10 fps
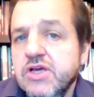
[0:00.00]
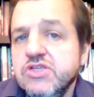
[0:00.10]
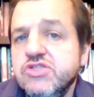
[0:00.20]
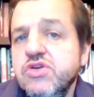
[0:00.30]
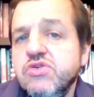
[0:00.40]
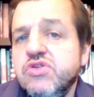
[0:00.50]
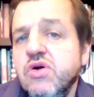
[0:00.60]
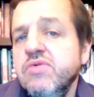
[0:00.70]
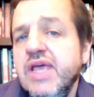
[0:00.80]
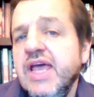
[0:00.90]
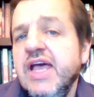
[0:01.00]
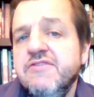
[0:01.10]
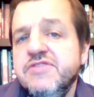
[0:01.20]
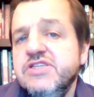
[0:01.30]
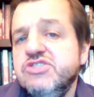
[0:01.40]
So you don't
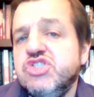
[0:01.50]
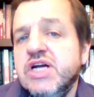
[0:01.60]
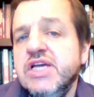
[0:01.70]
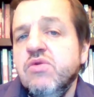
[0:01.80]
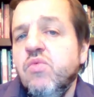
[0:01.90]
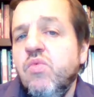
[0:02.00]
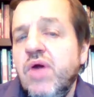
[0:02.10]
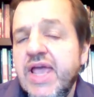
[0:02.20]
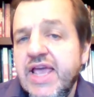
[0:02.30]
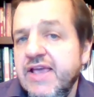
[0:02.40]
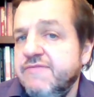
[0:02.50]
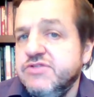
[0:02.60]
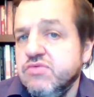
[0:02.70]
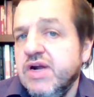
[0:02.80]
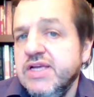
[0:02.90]
have these giant
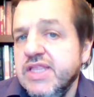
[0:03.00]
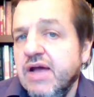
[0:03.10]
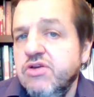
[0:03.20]
waves right now.